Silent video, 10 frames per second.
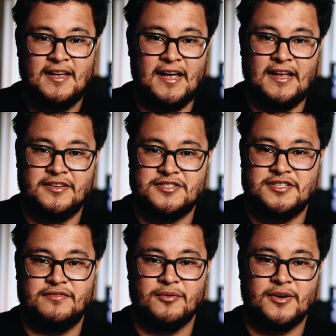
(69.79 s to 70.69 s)
and the
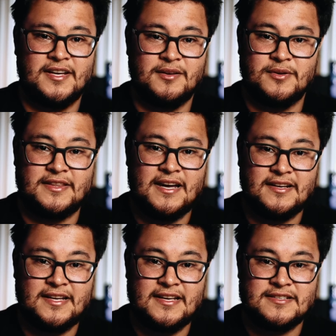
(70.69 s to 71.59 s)
G4 kit without
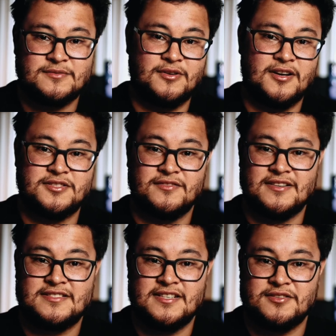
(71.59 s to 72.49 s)
a case will cost you
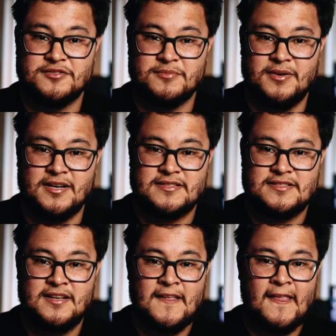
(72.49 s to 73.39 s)
around 600 bucks.